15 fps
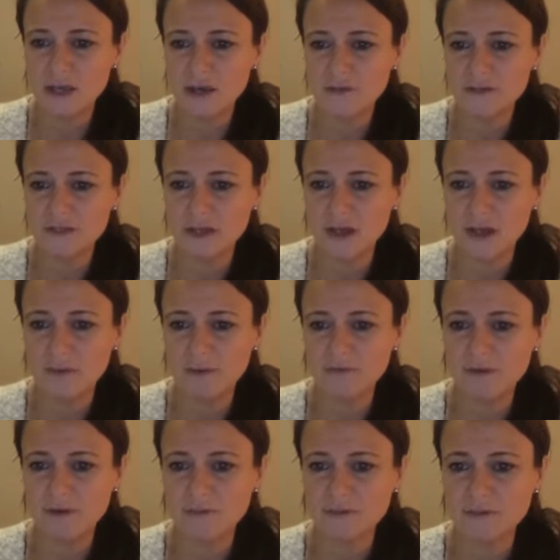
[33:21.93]
over time, I've
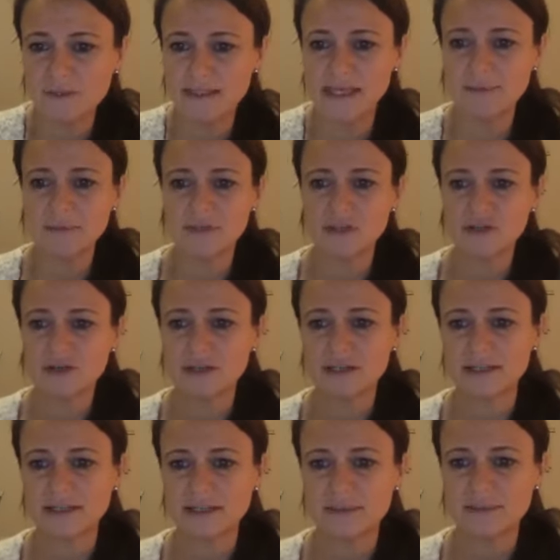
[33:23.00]
come to accept and trust
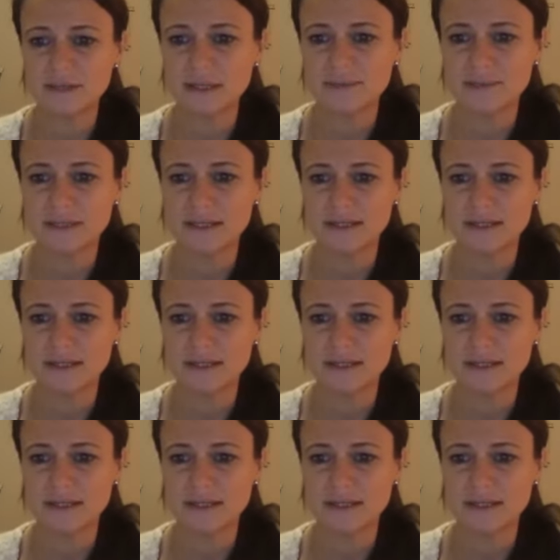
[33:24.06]
that sometimes I